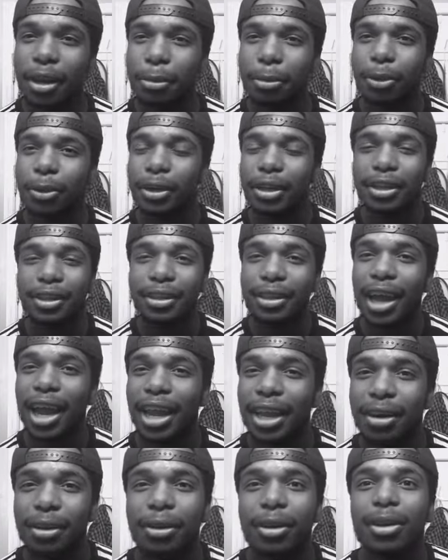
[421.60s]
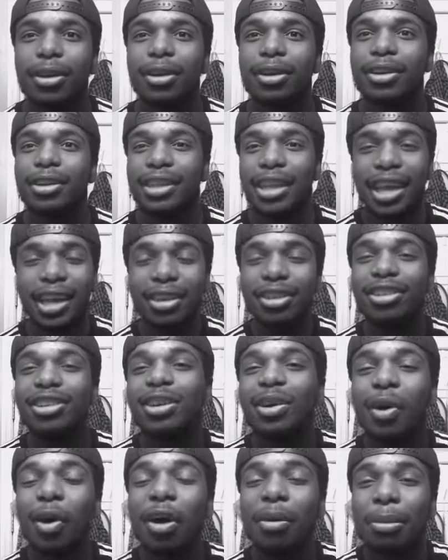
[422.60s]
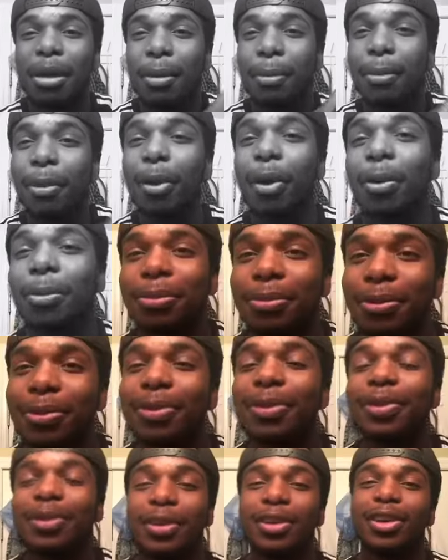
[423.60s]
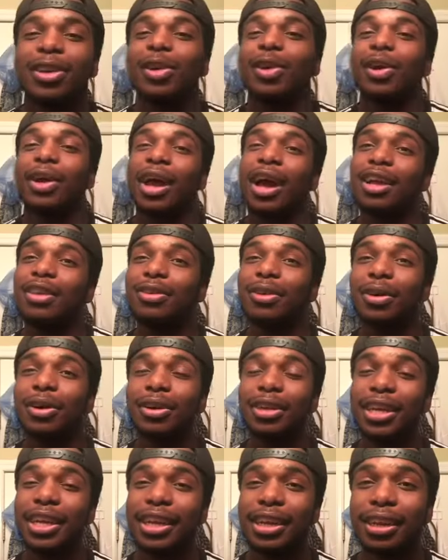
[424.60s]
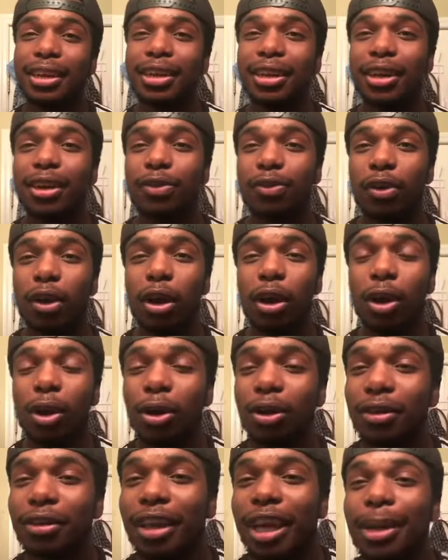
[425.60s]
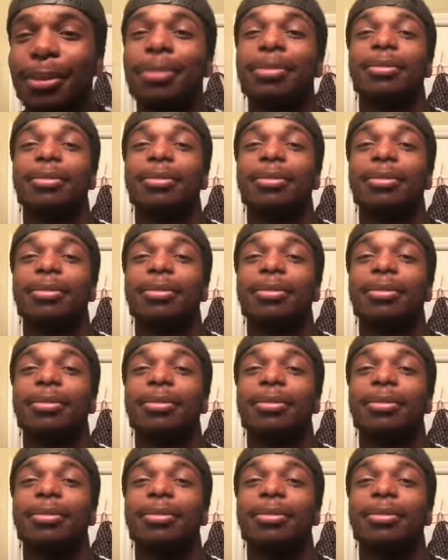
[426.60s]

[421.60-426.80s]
but it died. Then she called my mom. I saw her day in there for a long time.